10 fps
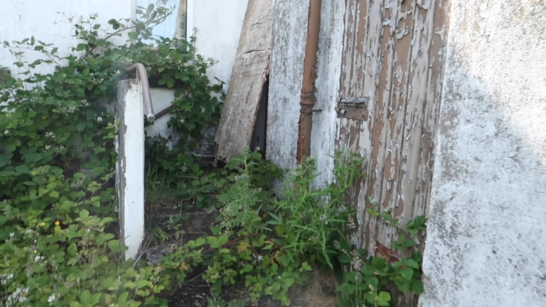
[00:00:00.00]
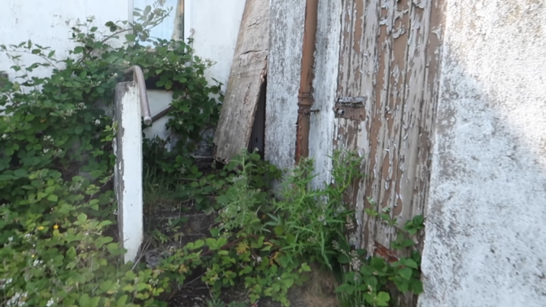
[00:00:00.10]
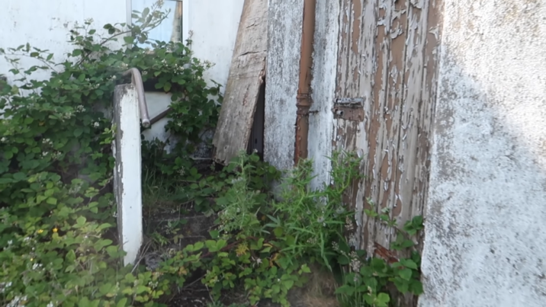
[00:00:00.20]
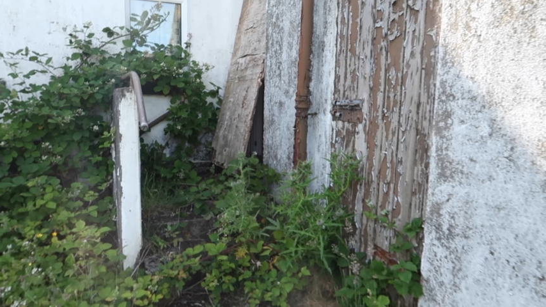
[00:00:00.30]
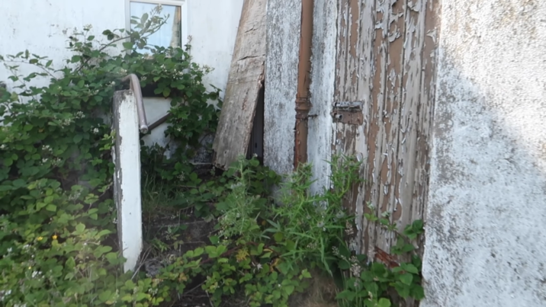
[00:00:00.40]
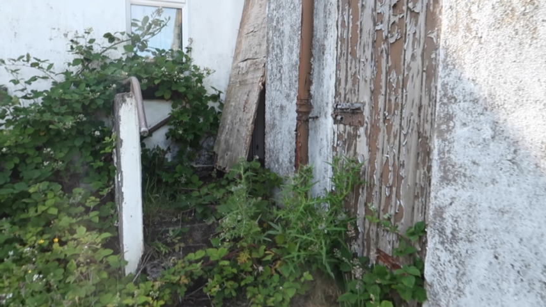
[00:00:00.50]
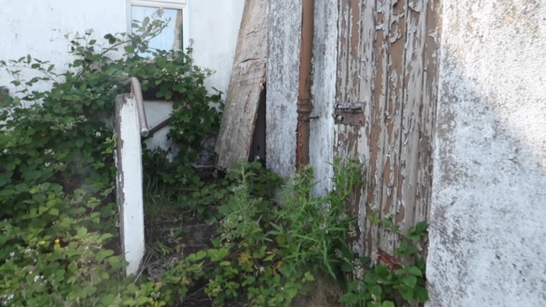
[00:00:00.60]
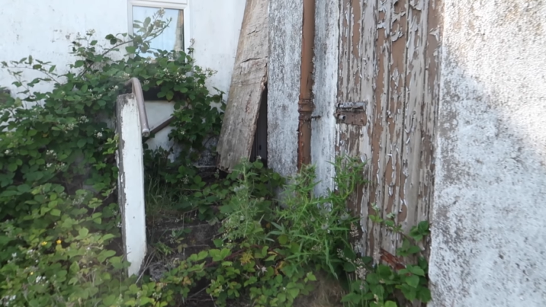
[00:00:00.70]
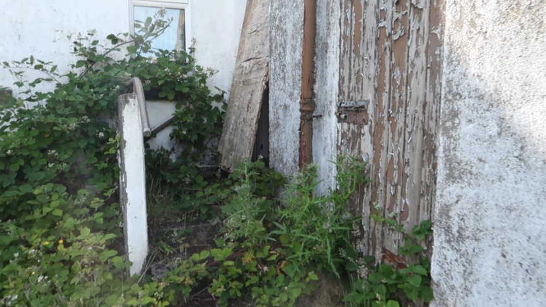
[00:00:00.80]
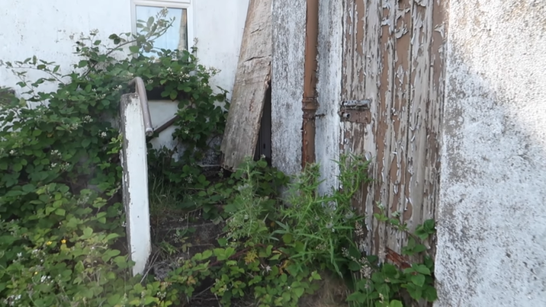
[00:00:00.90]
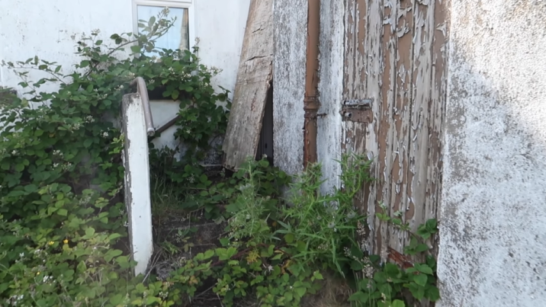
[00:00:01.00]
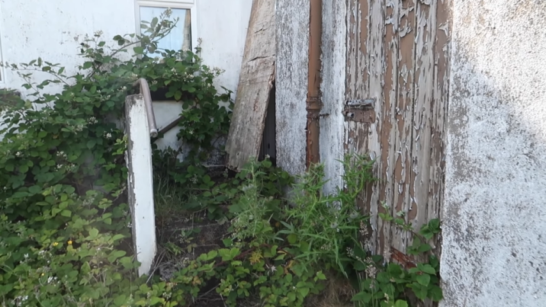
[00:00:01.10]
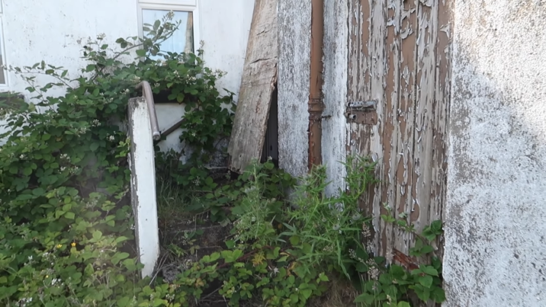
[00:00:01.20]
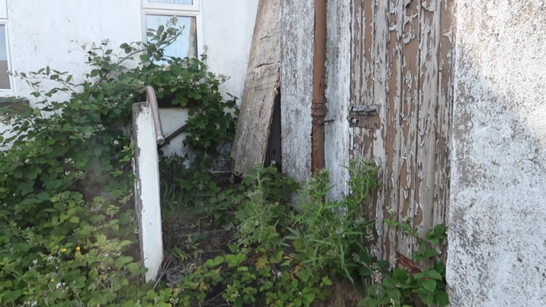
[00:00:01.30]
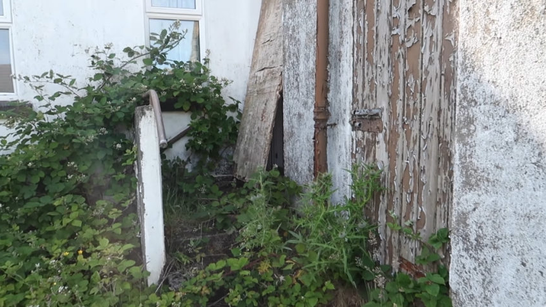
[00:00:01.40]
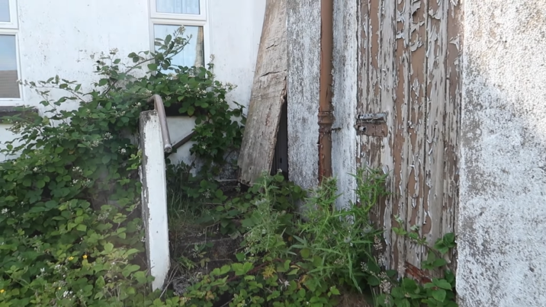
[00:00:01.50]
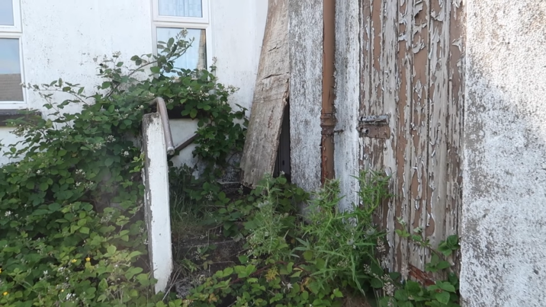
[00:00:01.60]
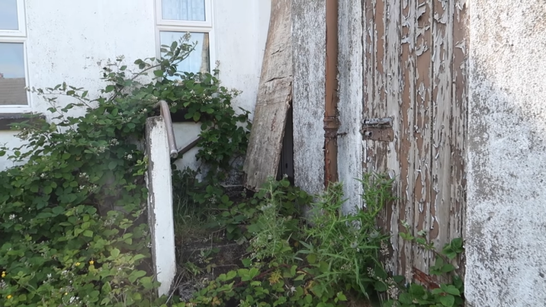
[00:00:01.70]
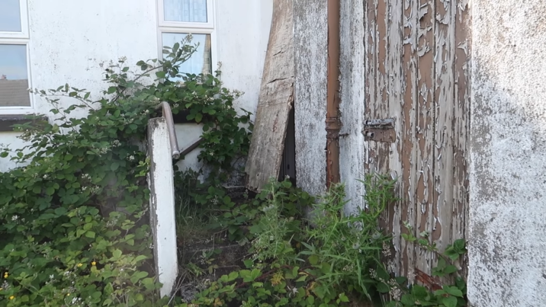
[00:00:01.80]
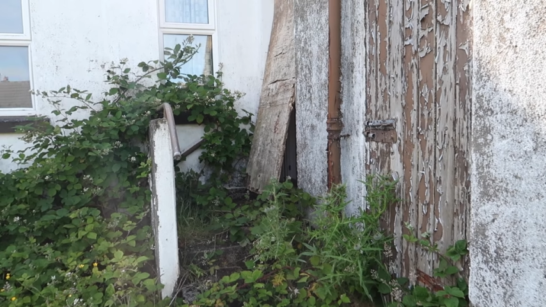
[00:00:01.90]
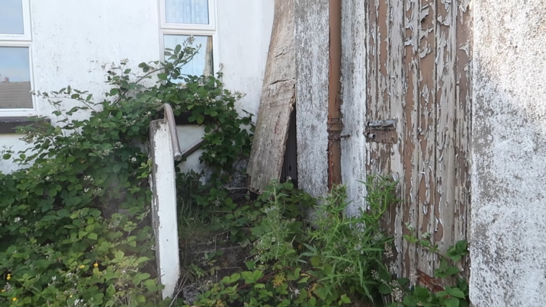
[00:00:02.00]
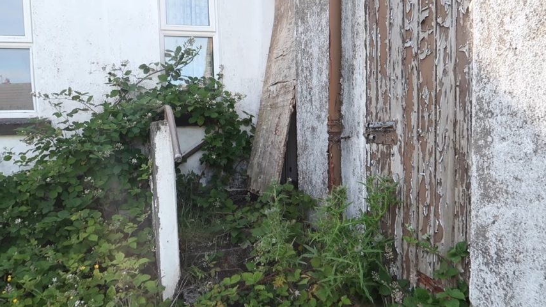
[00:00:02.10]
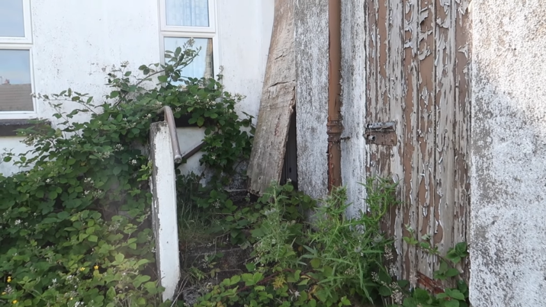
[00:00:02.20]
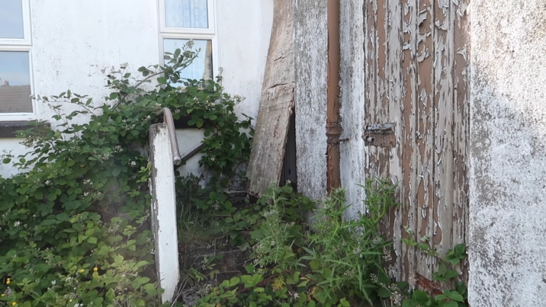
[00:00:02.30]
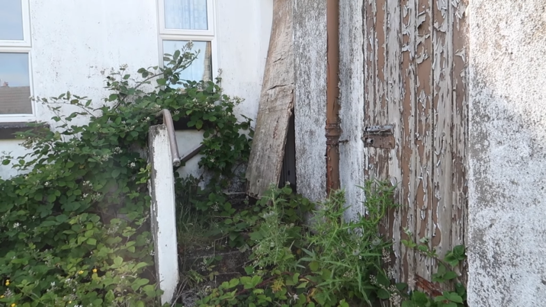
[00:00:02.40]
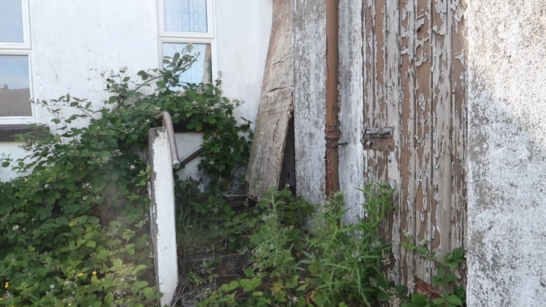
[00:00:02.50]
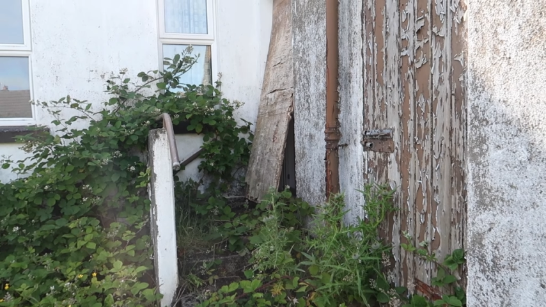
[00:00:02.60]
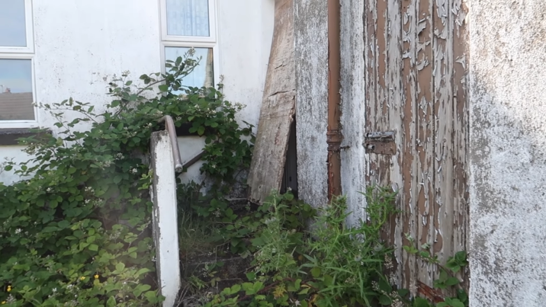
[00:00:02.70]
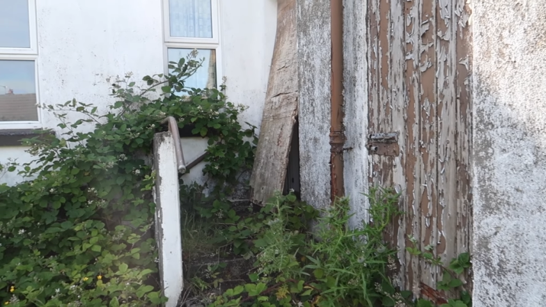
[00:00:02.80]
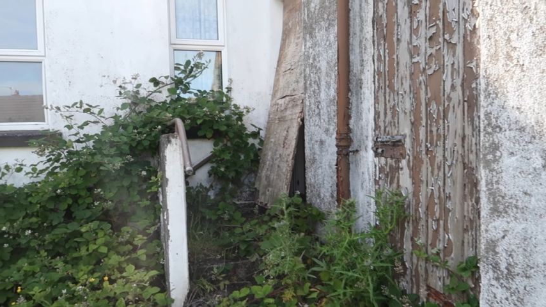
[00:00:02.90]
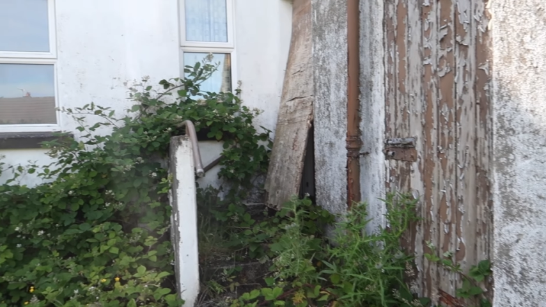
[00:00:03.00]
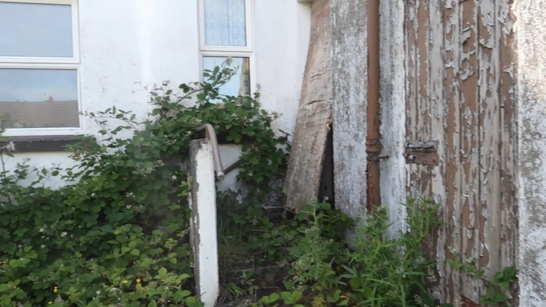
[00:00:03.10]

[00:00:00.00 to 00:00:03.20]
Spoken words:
(no speaker visible)